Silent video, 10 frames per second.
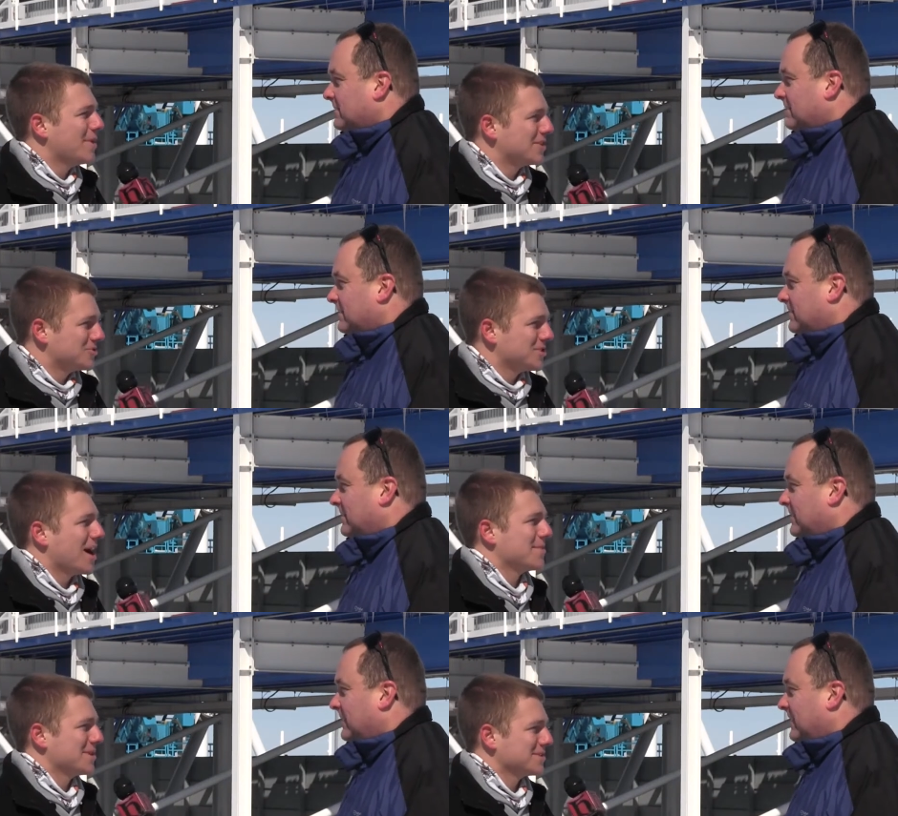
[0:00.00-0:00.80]
Speaker 1: about your
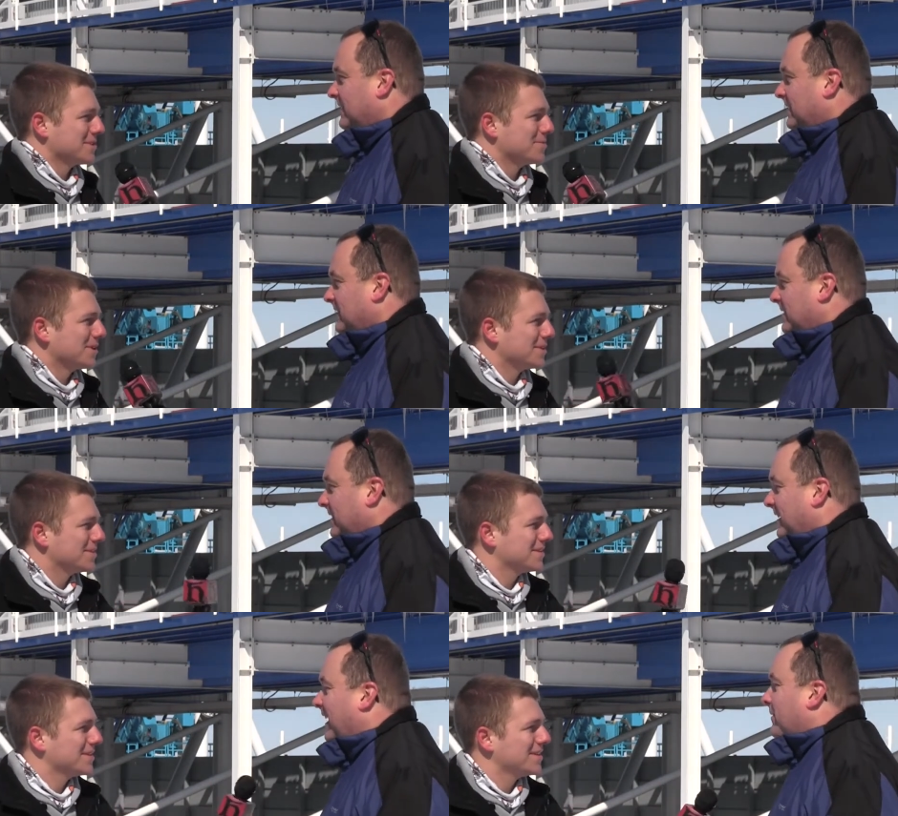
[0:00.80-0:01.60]
job here at Cedar Point.
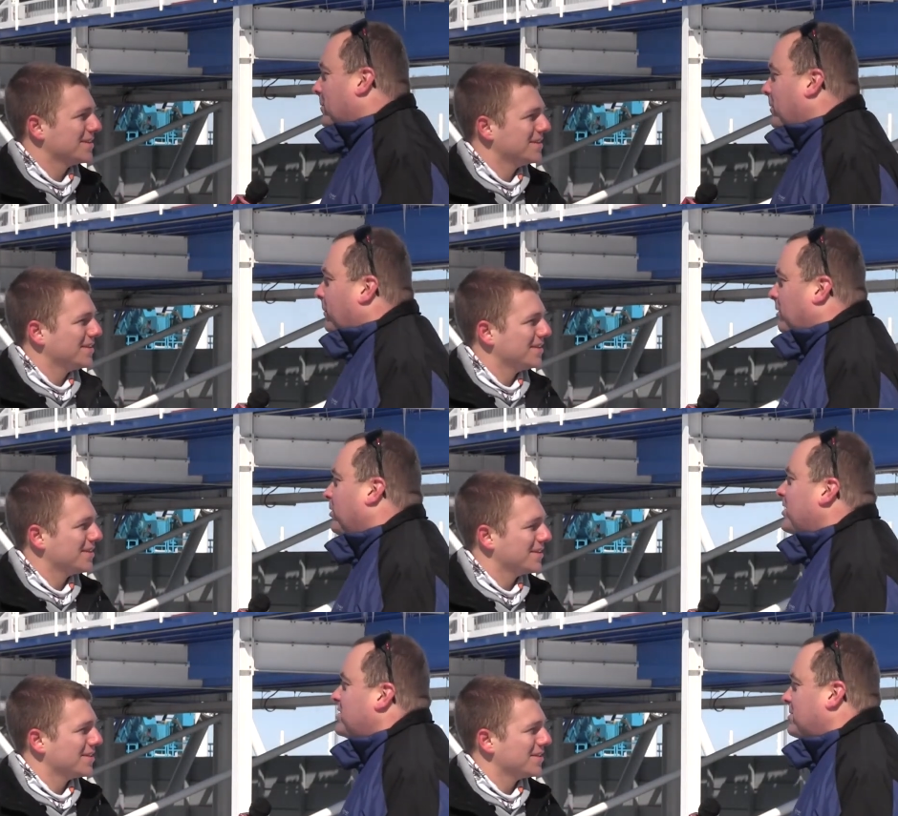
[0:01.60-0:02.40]
Speaker 2: Yeah, I'm the public
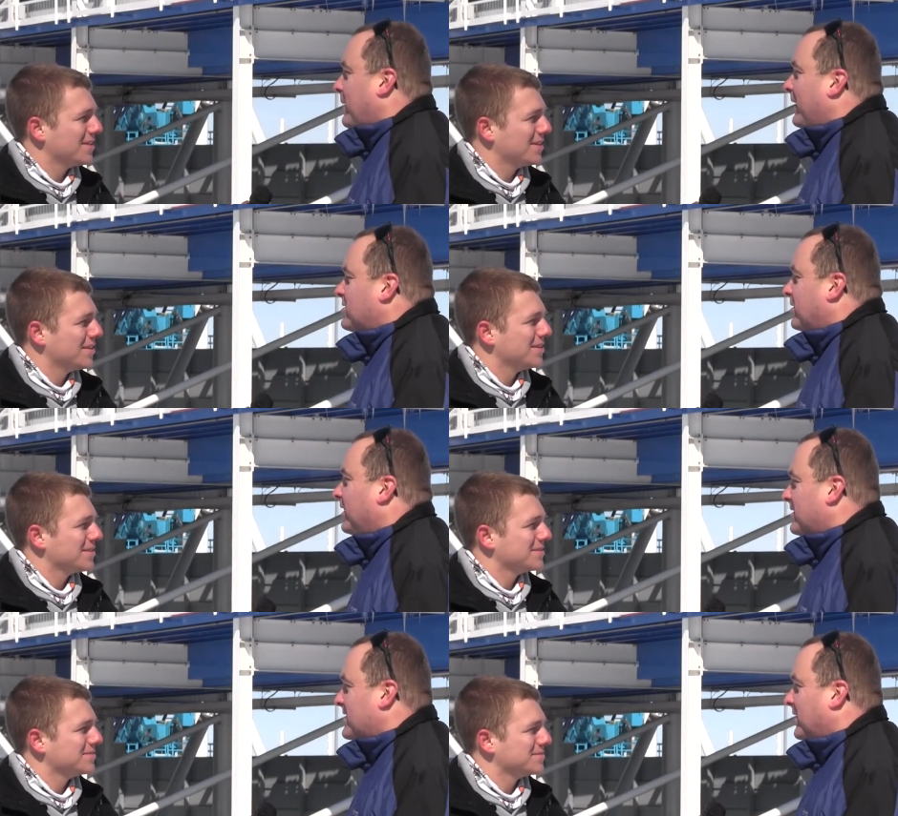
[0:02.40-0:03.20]
relations manager
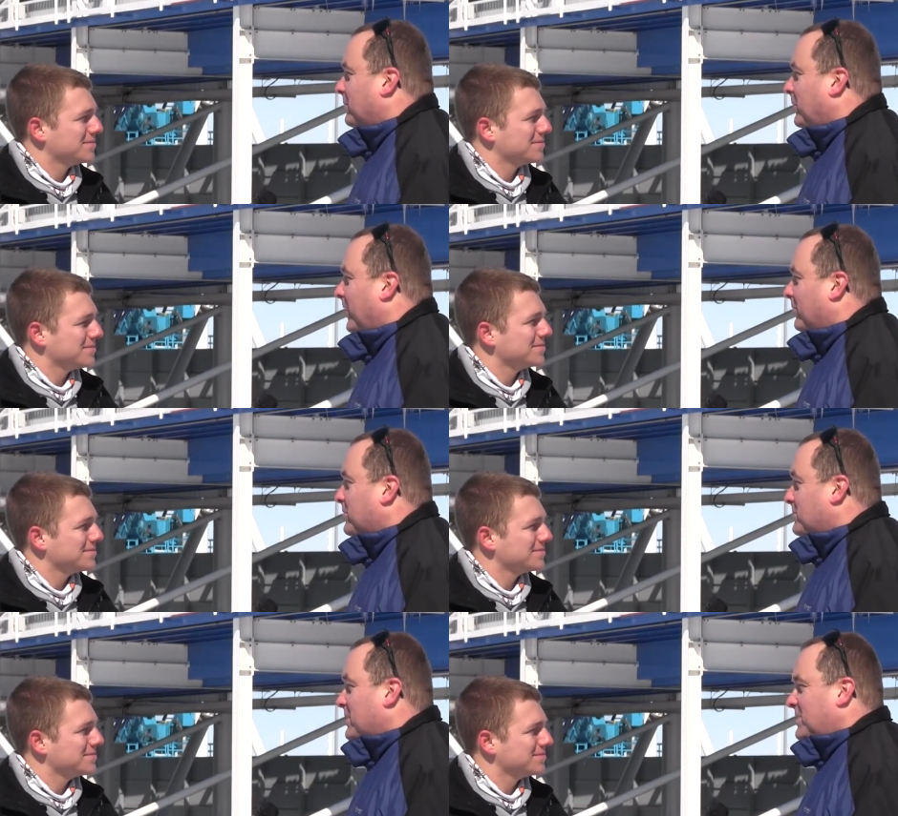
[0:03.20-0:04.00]
here at Cedar Point,
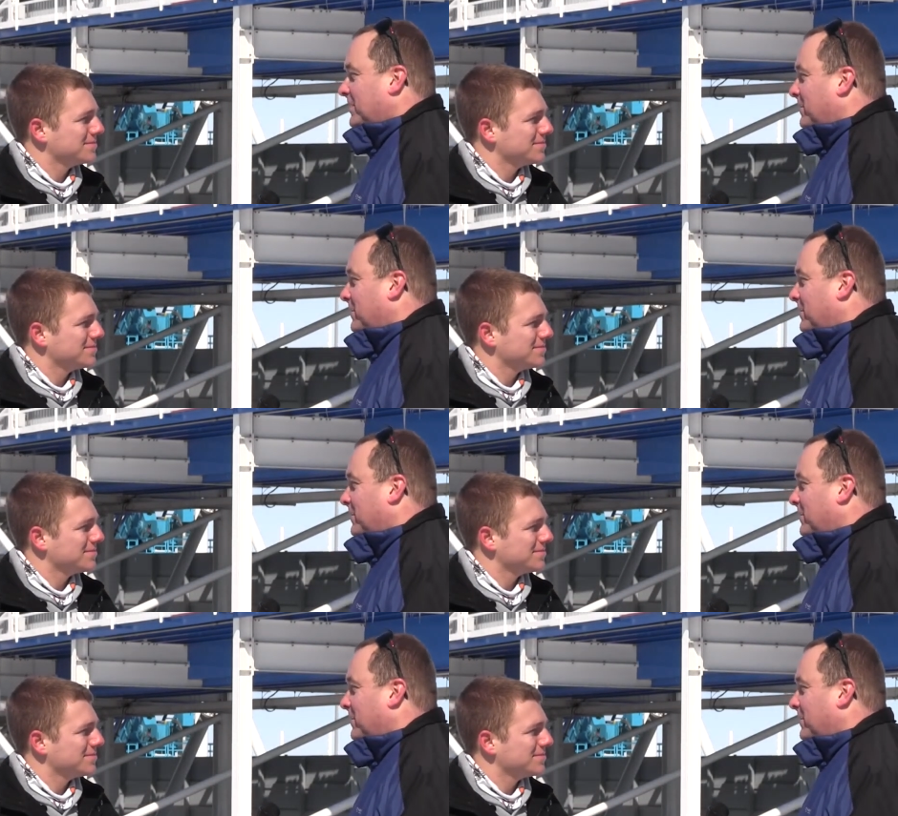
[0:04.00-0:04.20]
which basically